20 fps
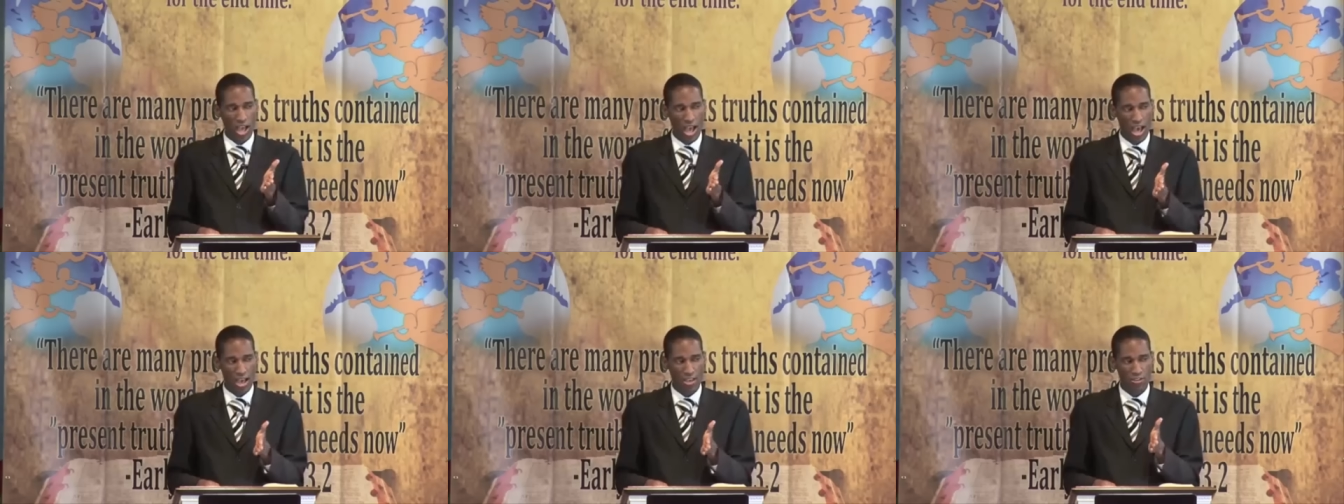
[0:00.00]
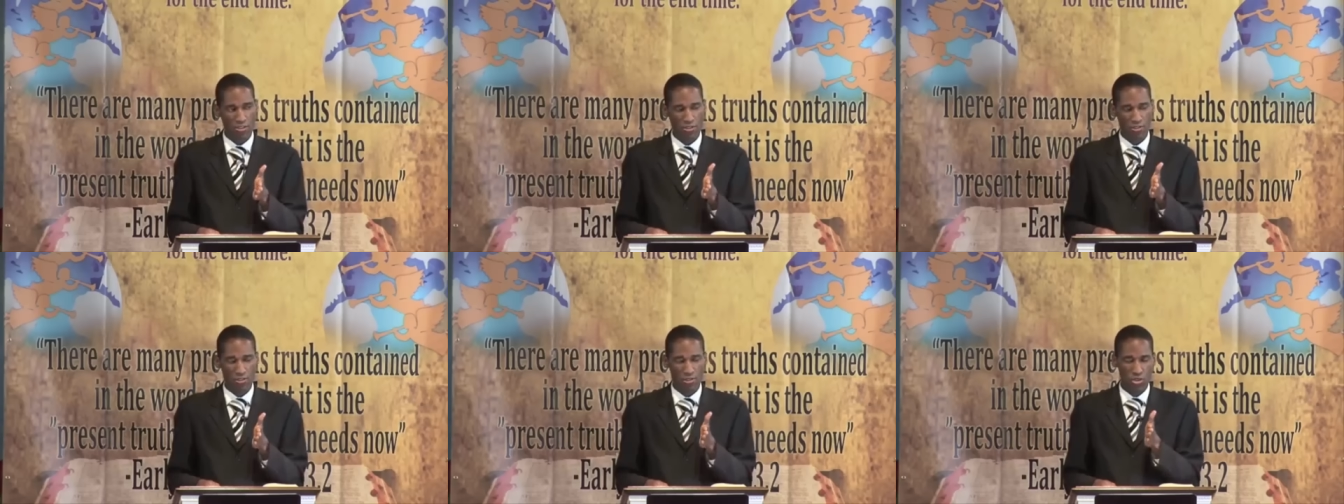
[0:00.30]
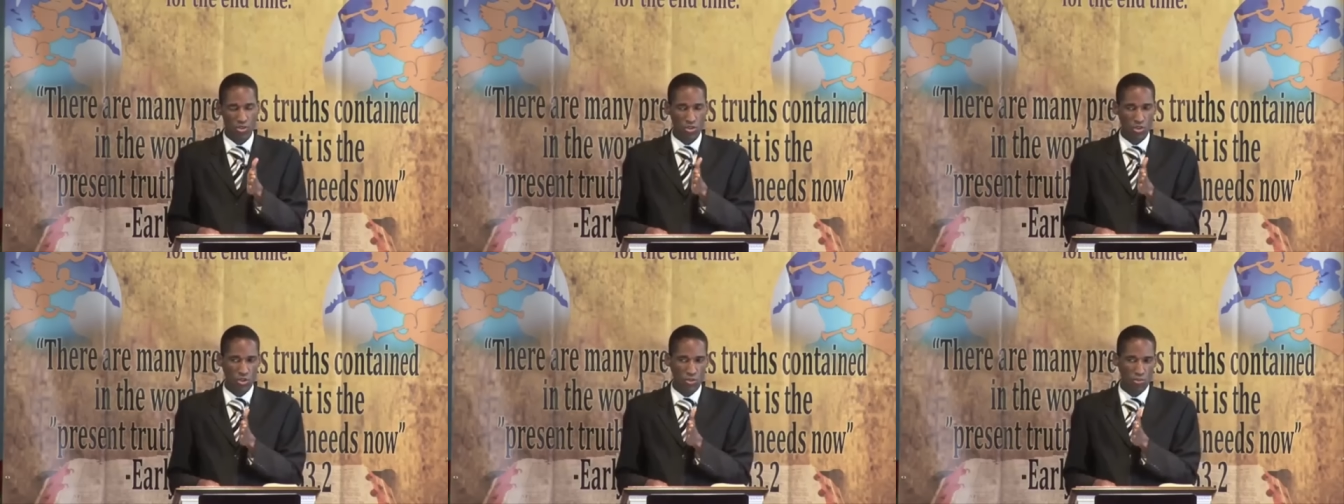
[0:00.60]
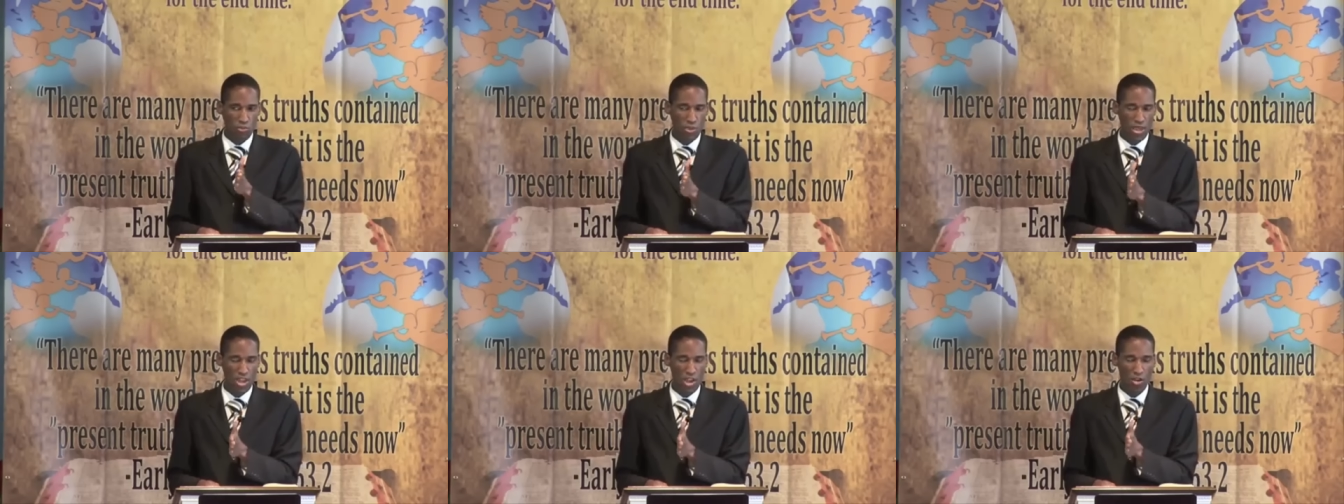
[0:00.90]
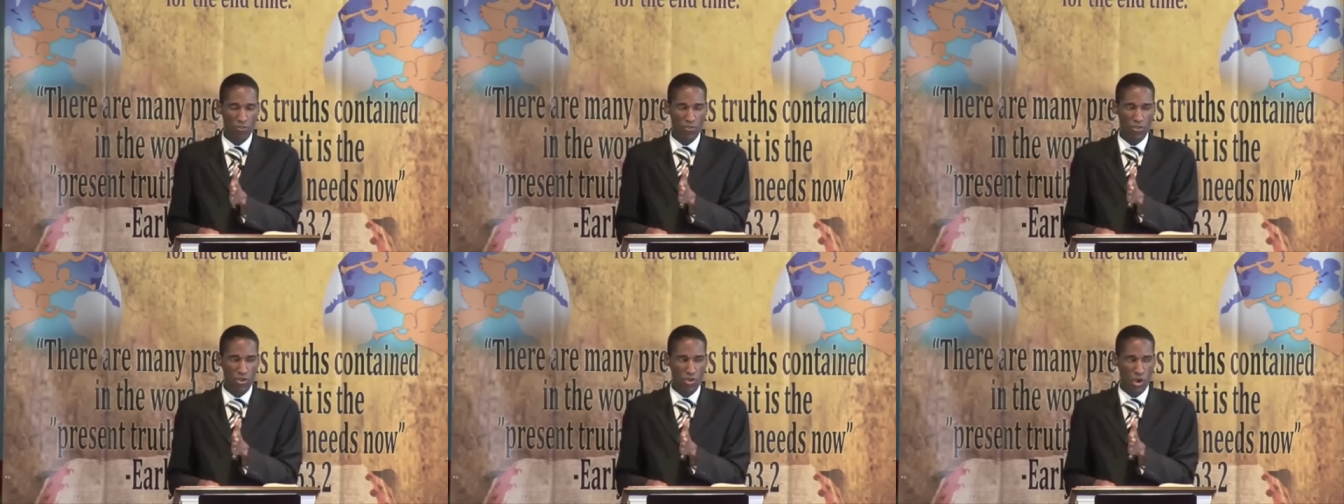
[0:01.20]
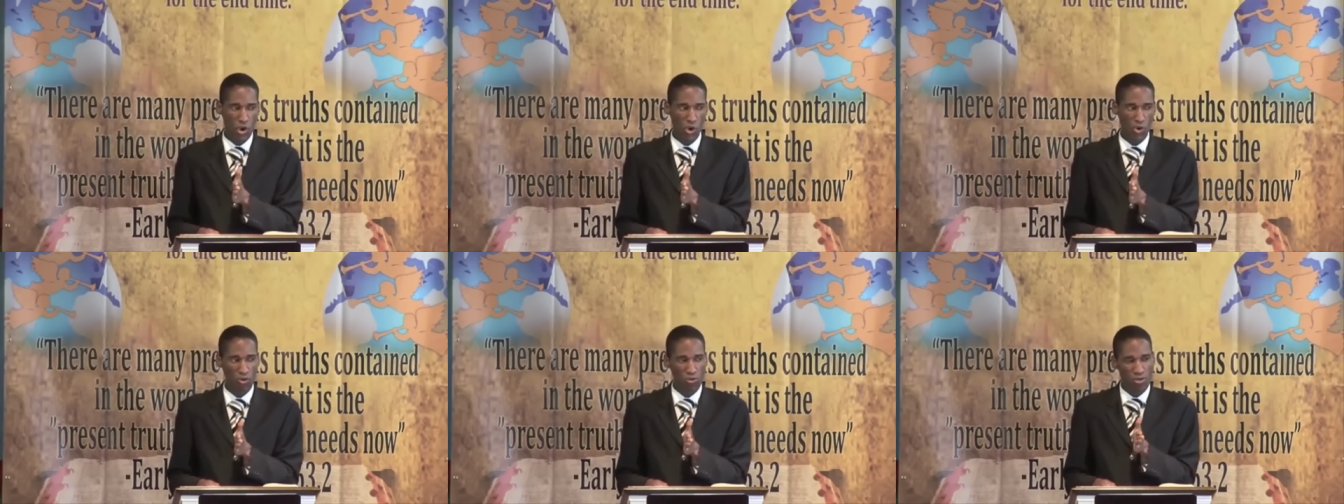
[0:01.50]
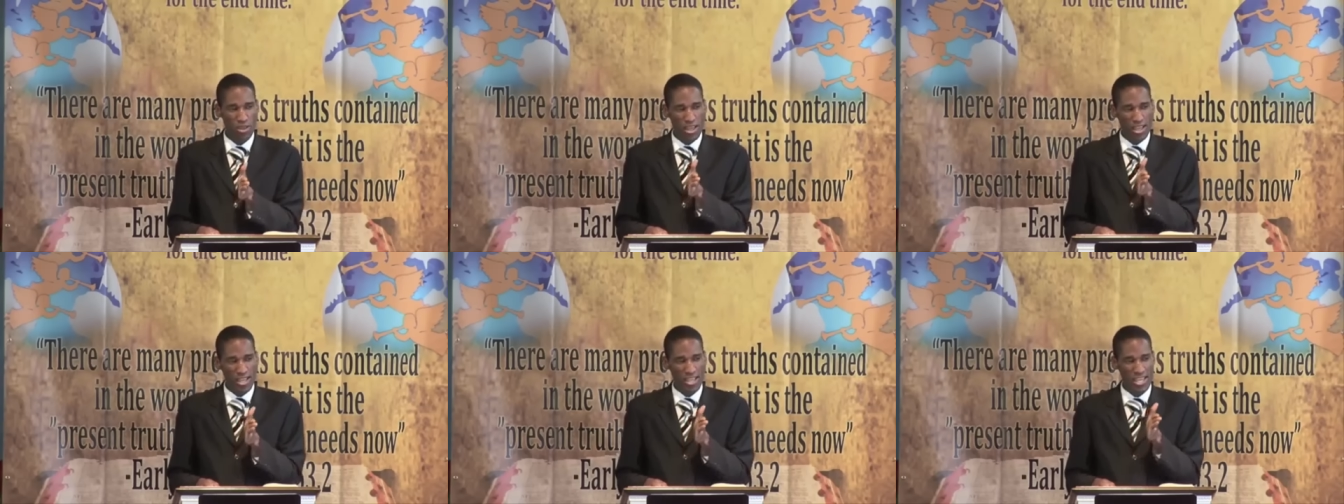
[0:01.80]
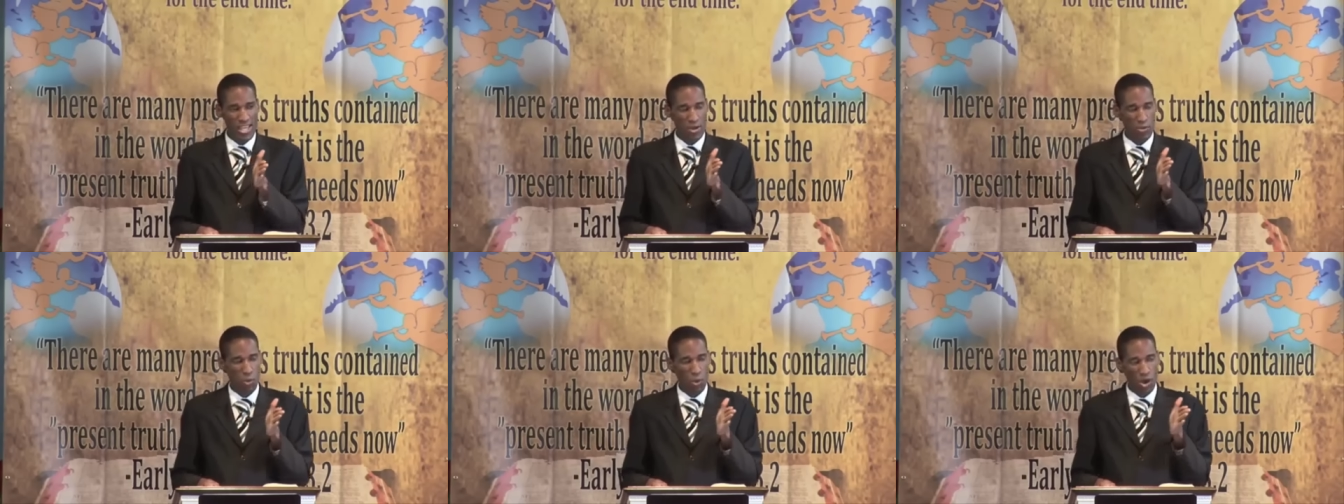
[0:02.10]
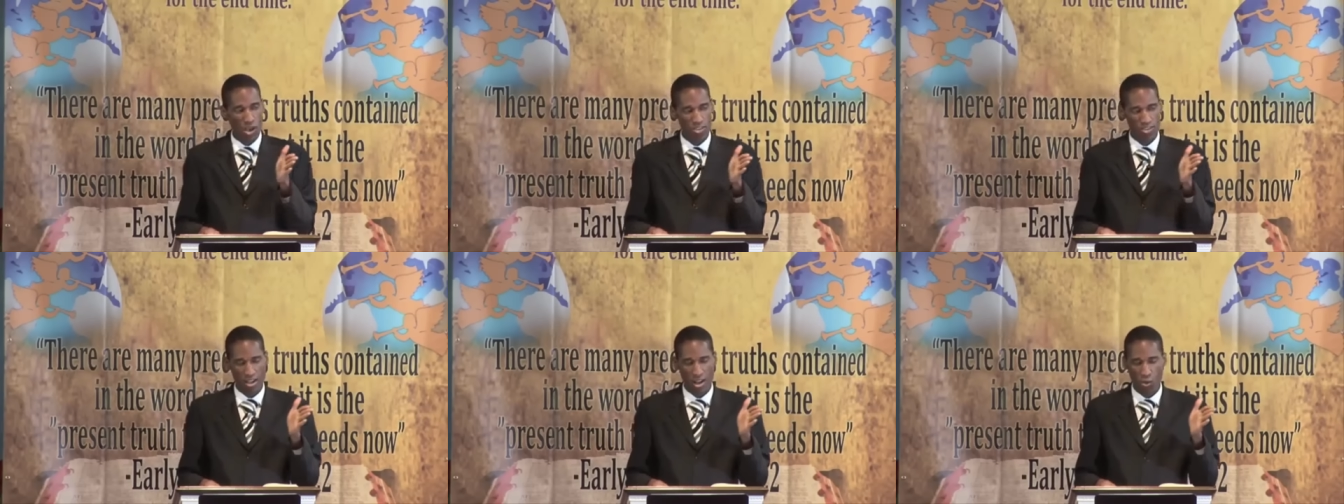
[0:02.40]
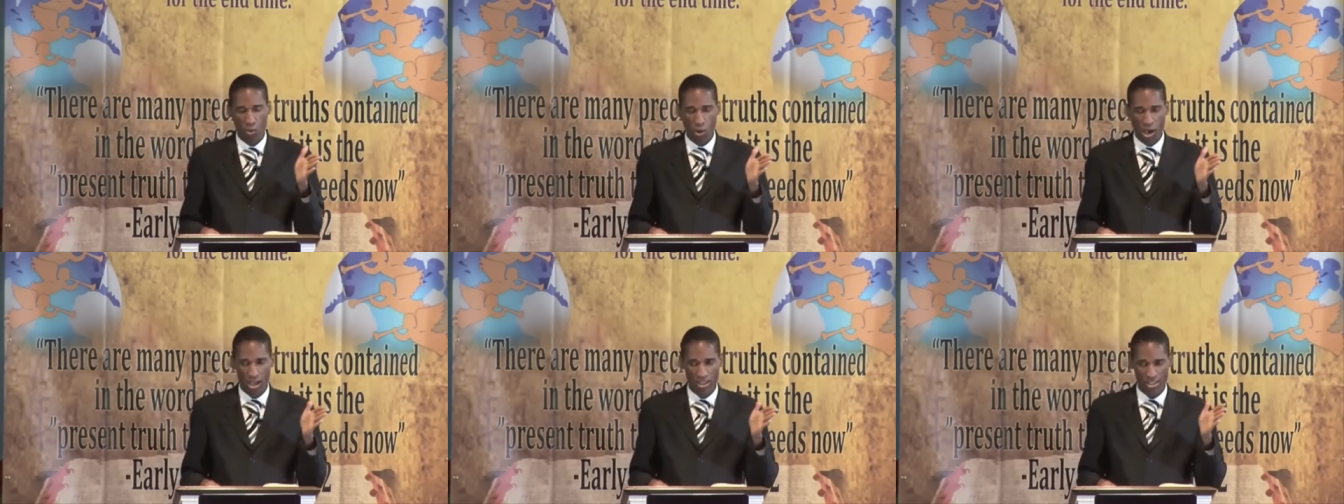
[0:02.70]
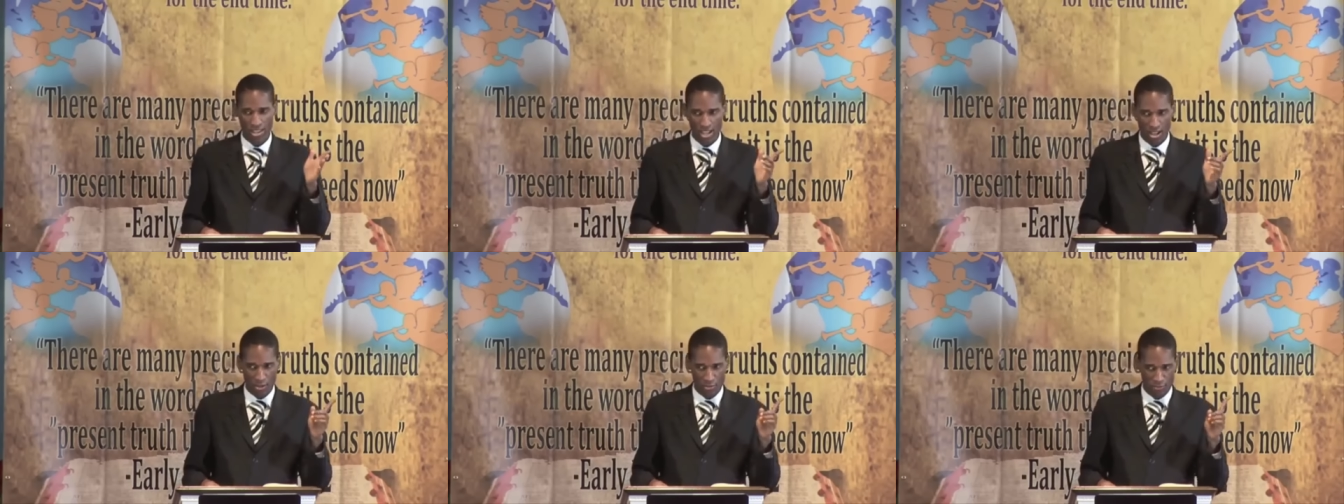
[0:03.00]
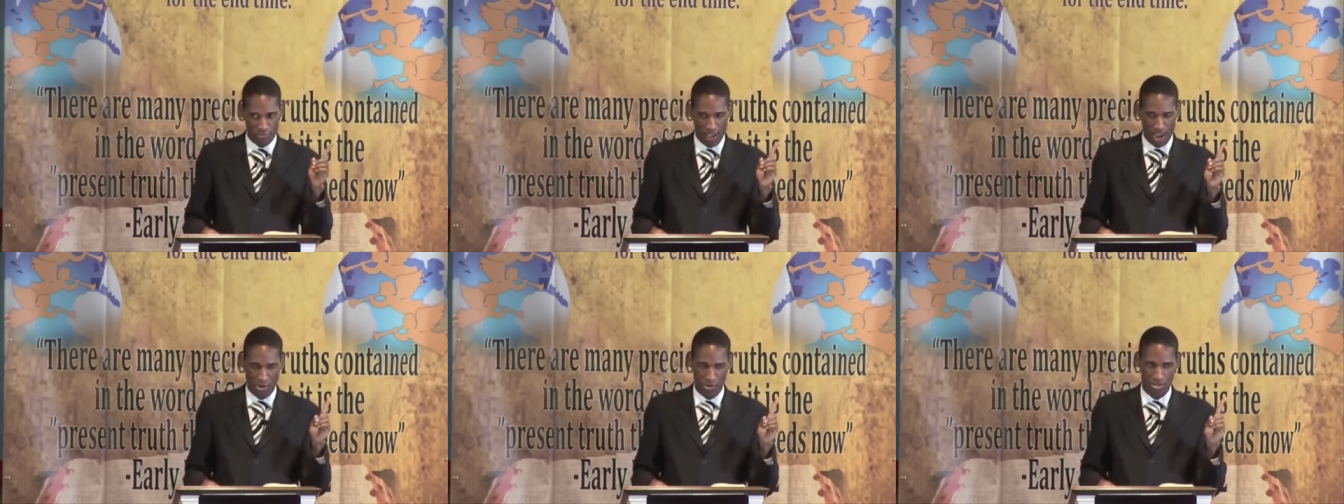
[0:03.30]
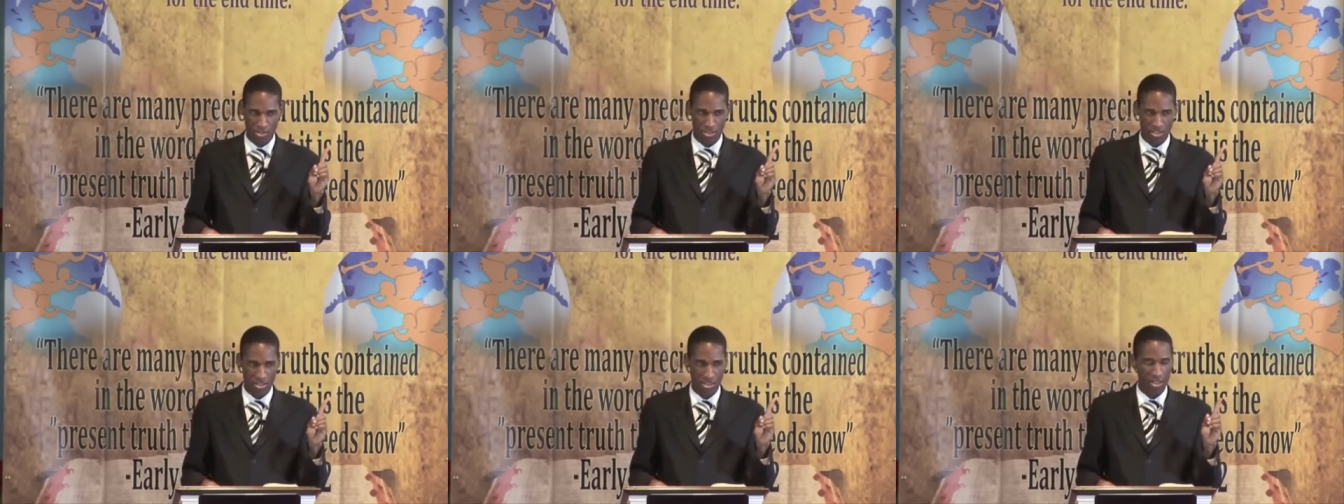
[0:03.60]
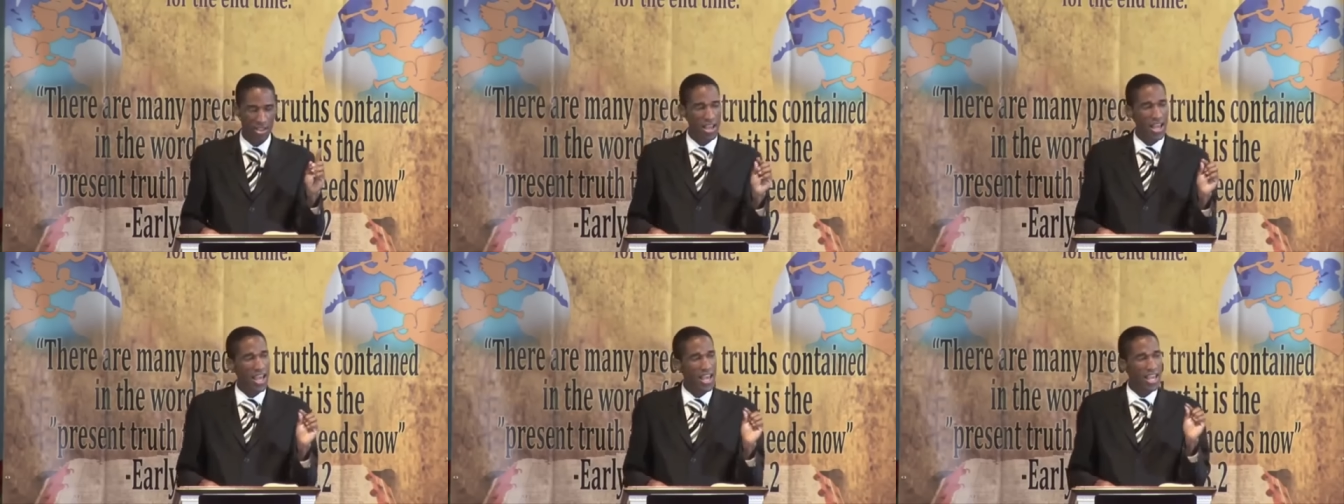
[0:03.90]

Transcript: as many of you know, he was a what? A Pharisee.